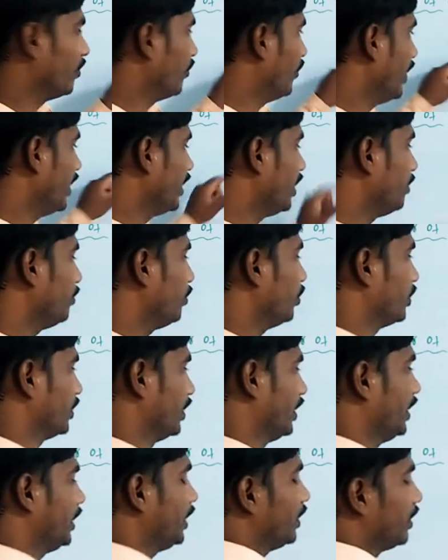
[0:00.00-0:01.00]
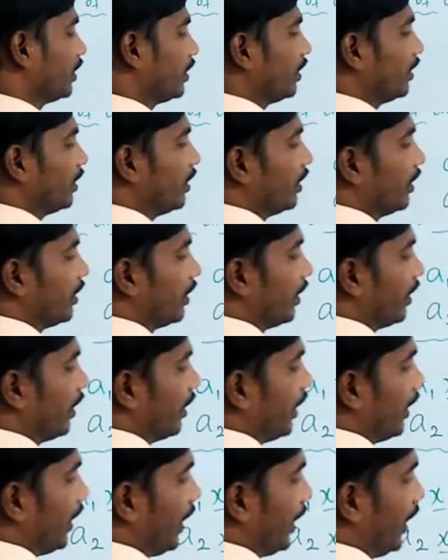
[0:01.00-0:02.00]
variable here.
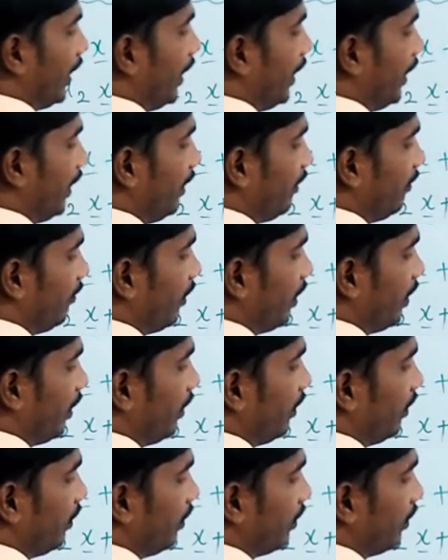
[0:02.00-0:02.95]
a1,